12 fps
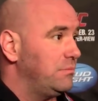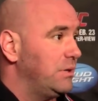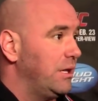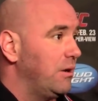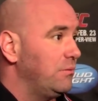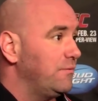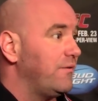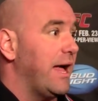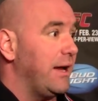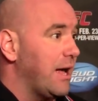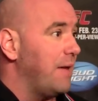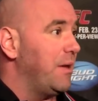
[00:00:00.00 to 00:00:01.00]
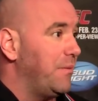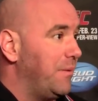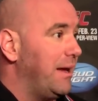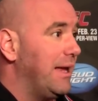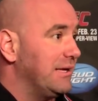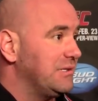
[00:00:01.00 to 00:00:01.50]
You know, Viacom
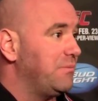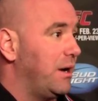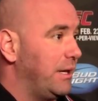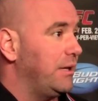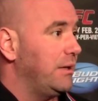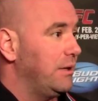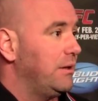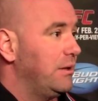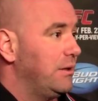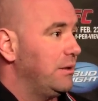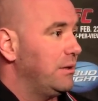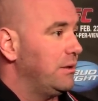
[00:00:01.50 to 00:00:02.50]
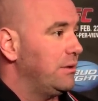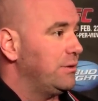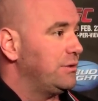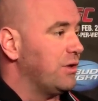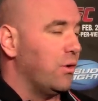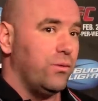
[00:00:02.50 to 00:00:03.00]
MMA has some money.
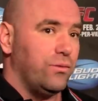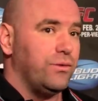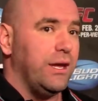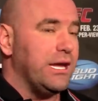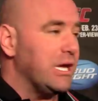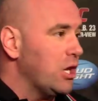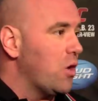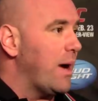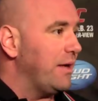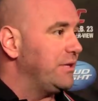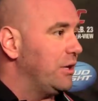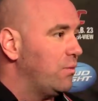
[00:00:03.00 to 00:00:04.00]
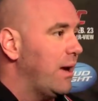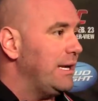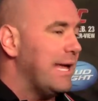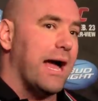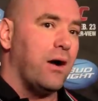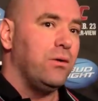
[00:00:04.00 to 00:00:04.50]
So he can go out there right
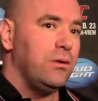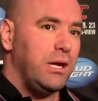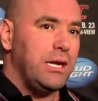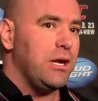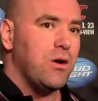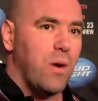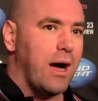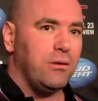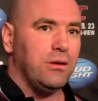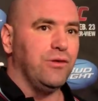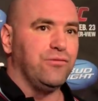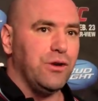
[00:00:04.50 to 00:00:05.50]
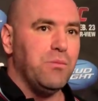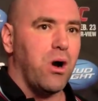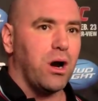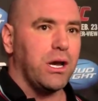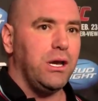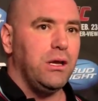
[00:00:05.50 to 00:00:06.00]
now. He can go out on the free
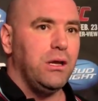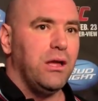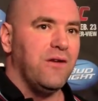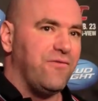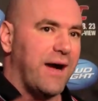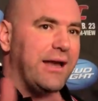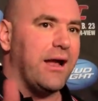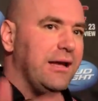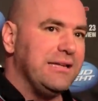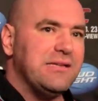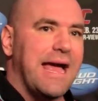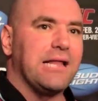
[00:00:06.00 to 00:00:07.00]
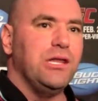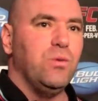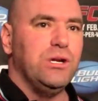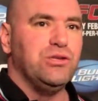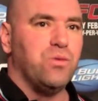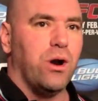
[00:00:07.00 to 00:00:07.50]
market and find out exactly
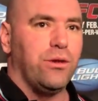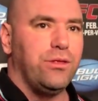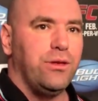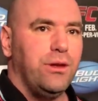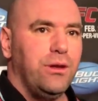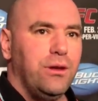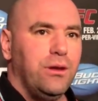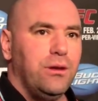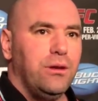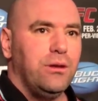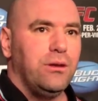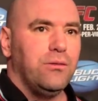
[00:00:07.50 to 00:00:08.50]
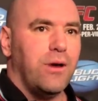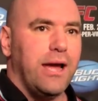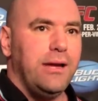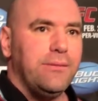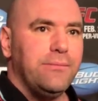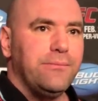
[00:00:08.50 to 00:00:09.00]
what he's worth. Right?